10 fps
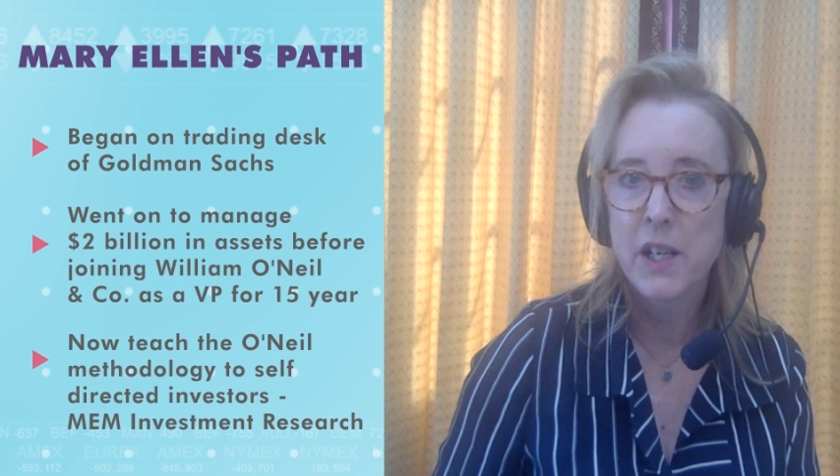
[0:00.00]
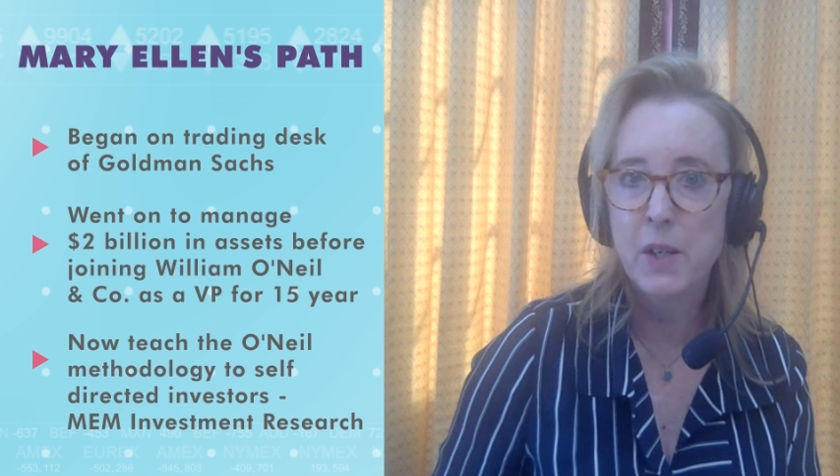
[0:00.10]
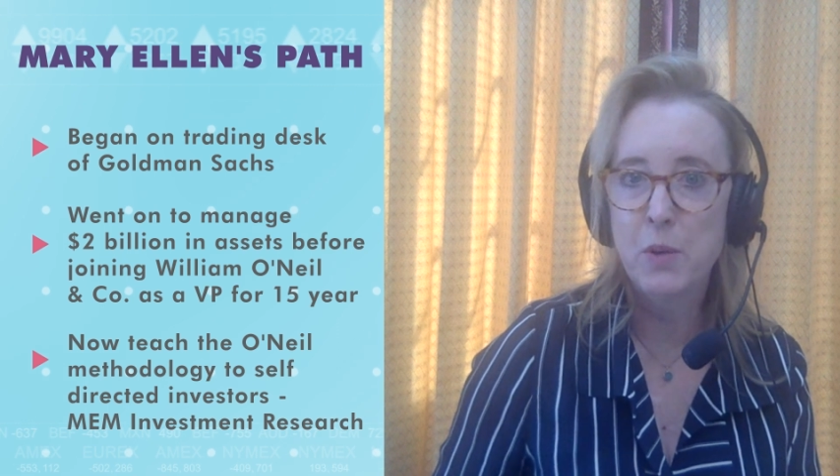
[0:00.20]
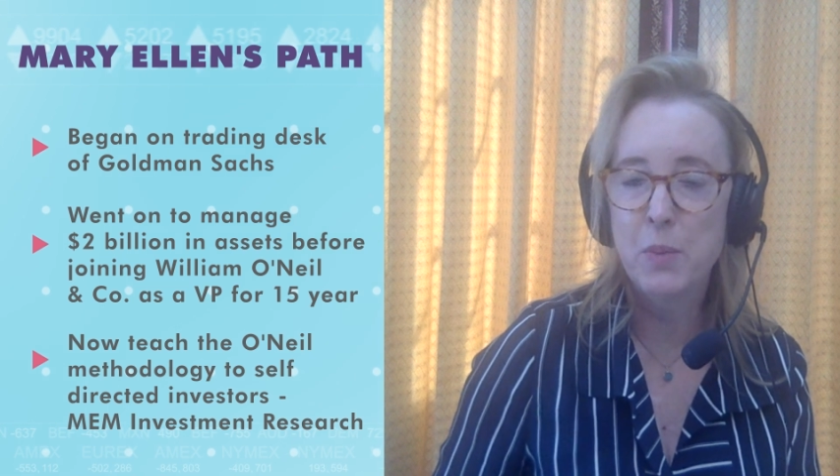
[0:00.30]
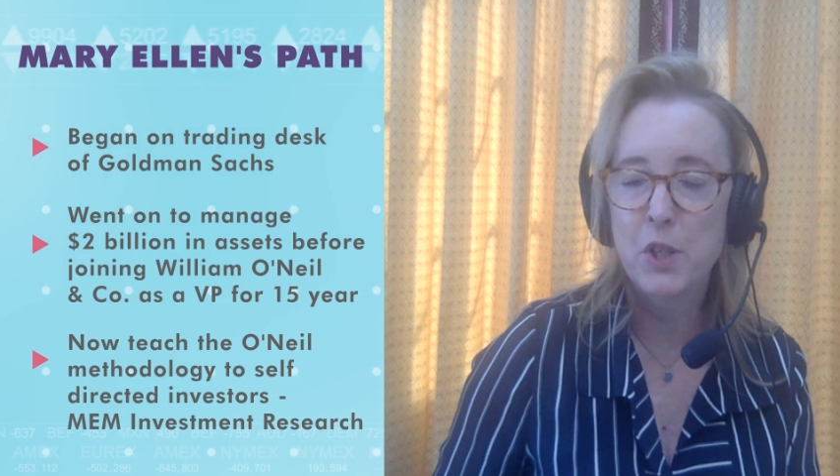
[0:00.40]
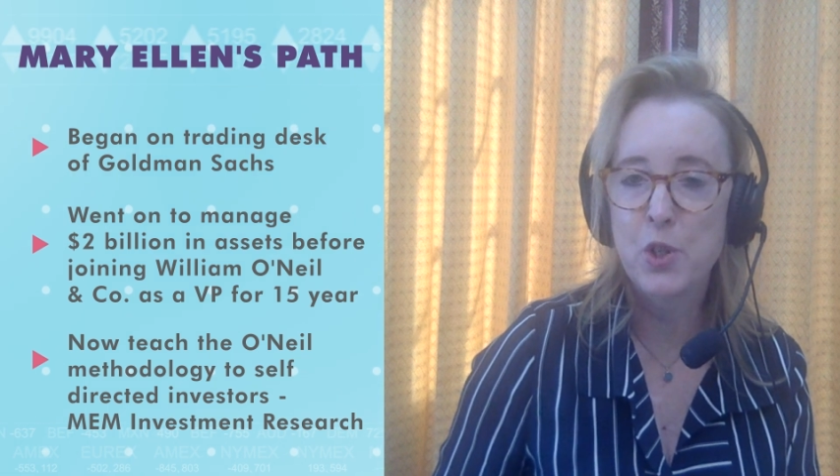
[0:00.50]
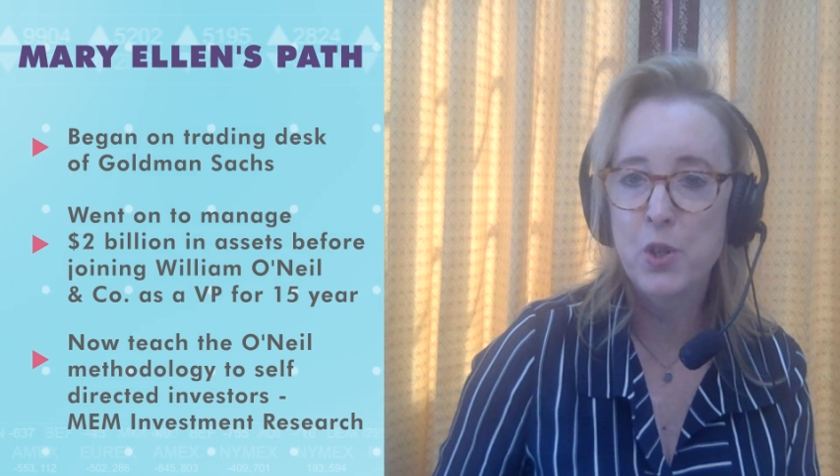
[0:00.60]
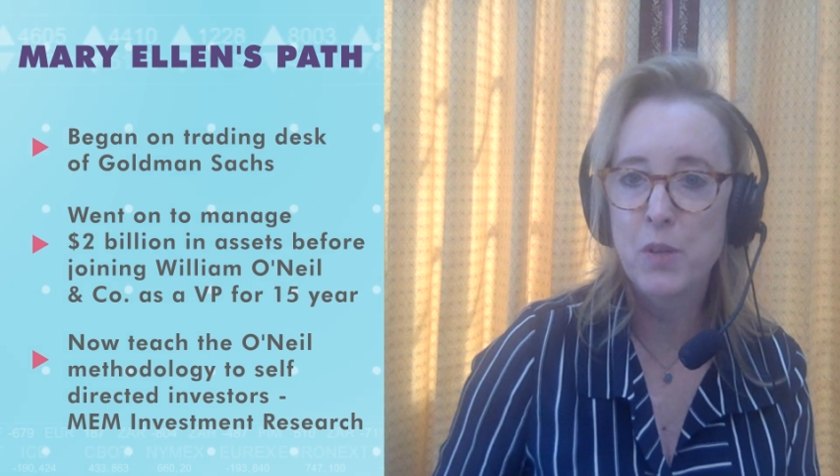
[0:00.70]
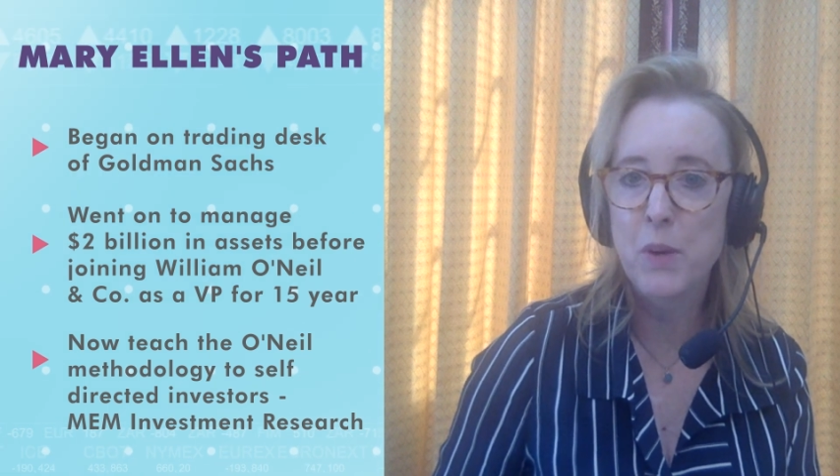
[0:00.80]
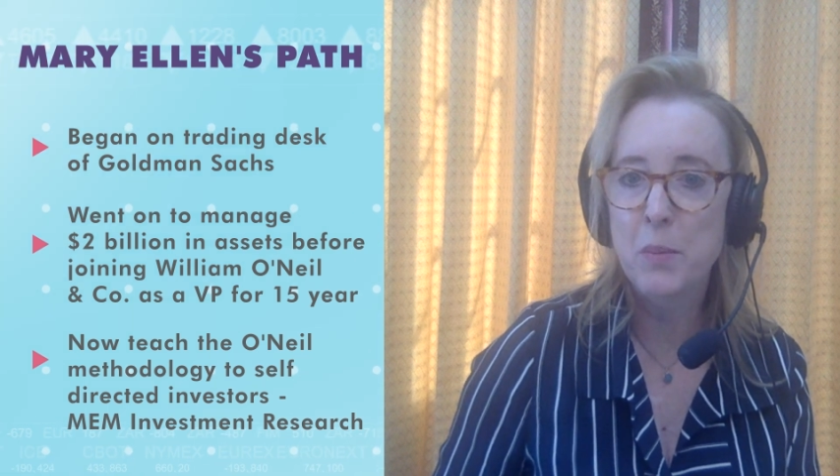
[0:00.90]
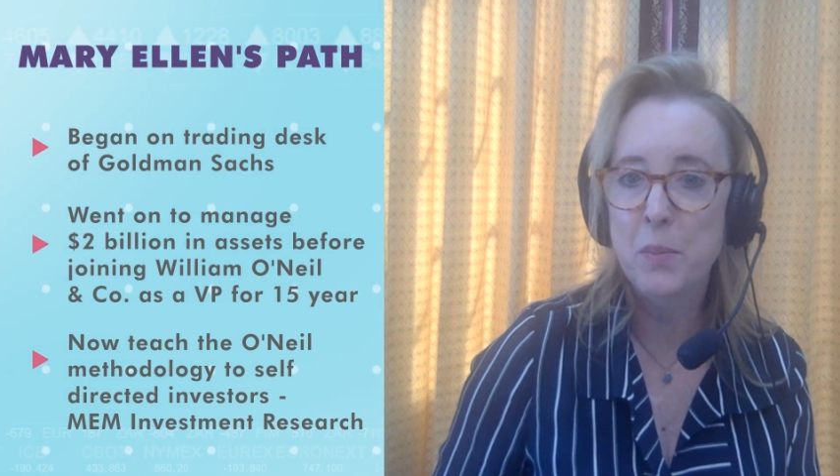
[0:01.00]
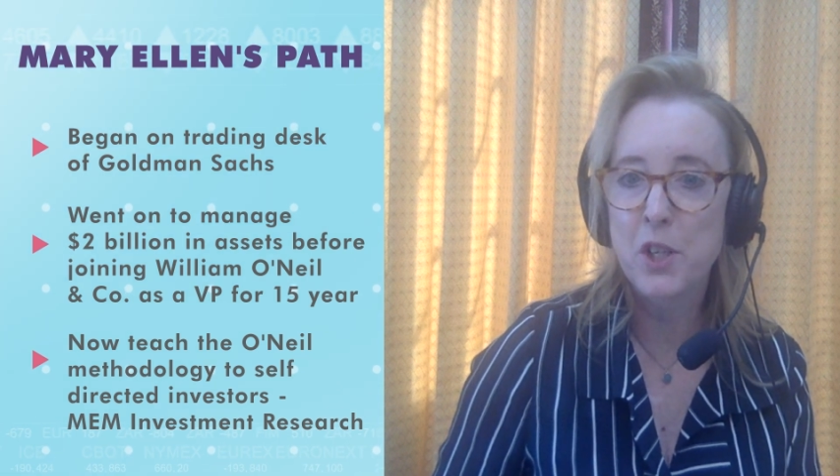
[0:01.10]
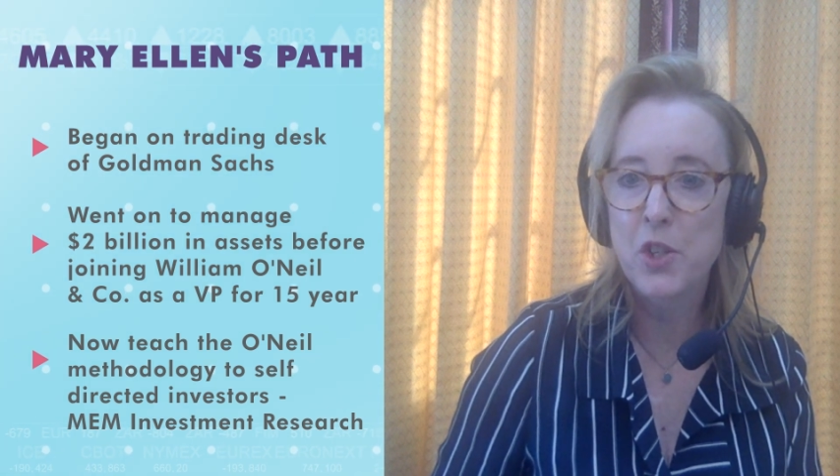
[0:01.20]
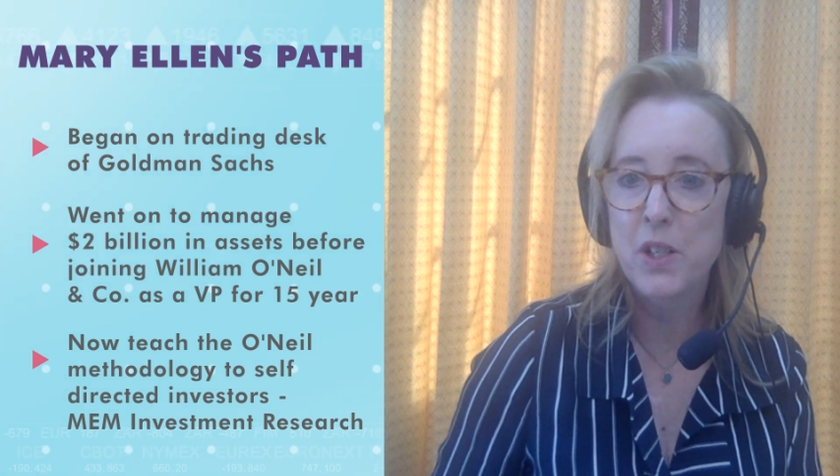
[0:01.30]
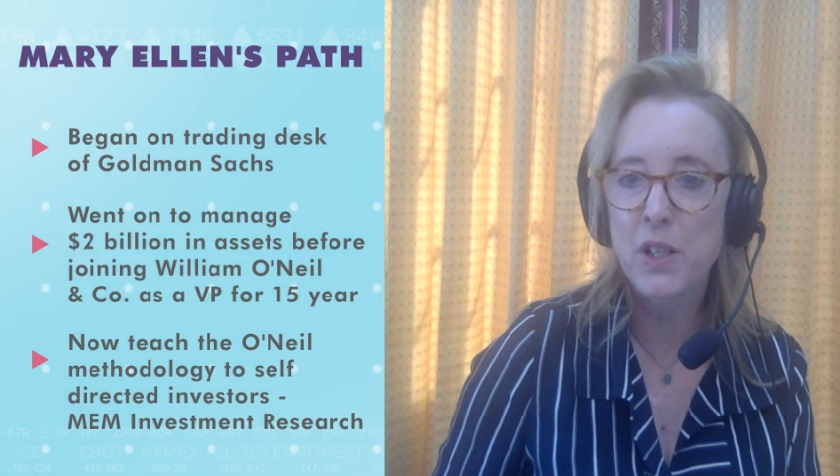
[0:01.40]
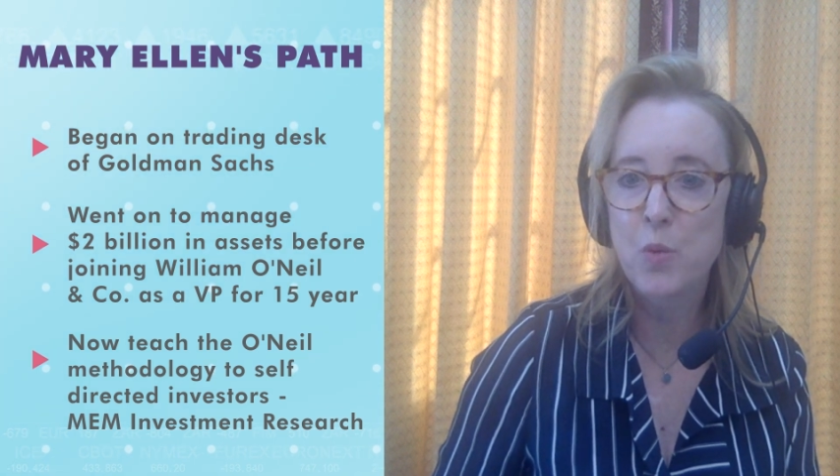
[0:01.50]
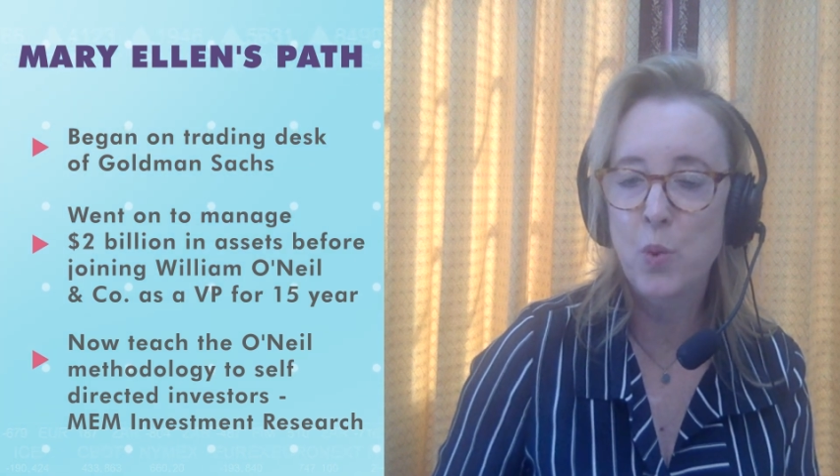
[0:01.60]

it would be during my period